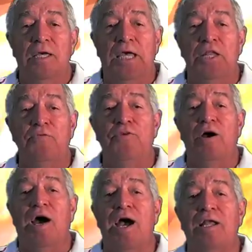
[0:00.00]
And if
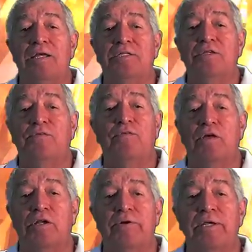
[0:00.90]
your eyelids are
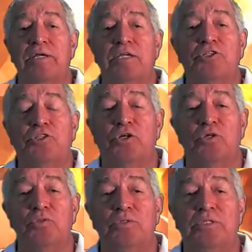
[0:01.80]
fluttering, it
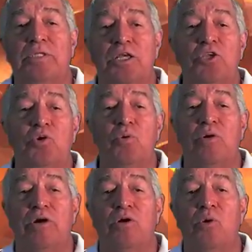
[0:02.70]
shows that you
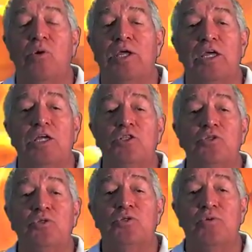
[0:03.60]
are going
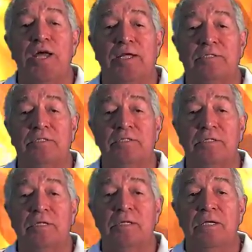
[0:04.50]
into
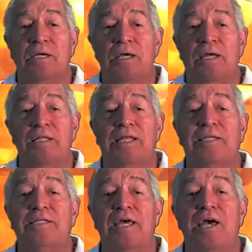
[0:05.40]
trance. And
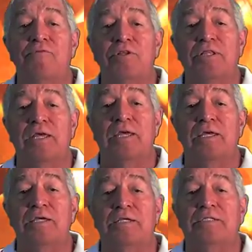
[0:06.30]
that's everything
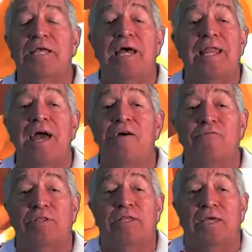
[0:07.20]
is and
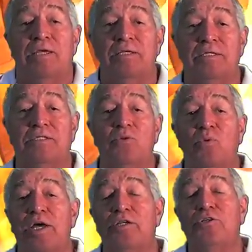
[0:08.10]
everything is the
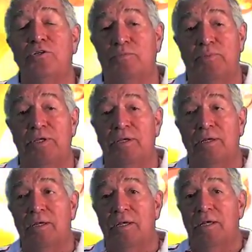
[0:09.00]
way it should be.
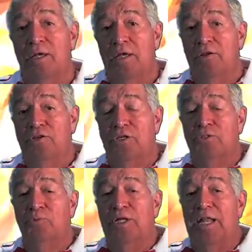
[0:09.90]

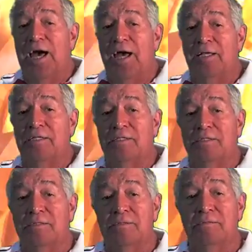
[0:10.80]
Just
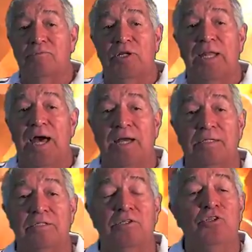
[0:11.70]
relax,
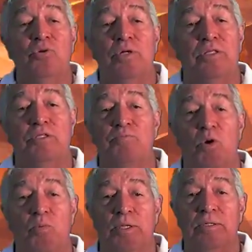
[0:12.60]
relax, enjoy this
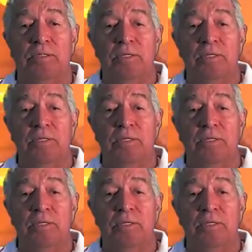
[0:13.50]
moment.